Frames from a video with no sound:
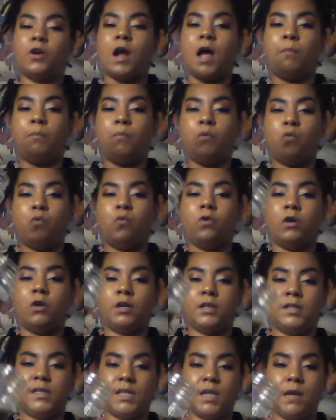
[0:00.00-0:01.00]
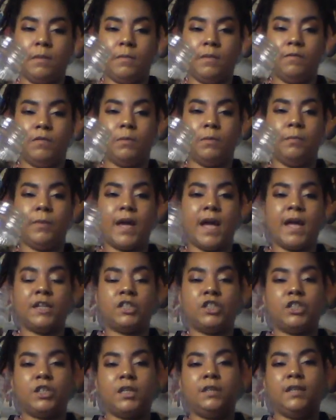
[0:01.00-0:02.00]
I pour some of the
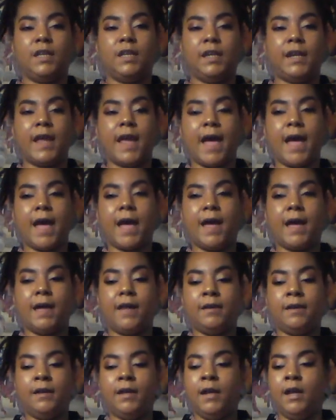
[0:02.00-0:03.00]
batch and then add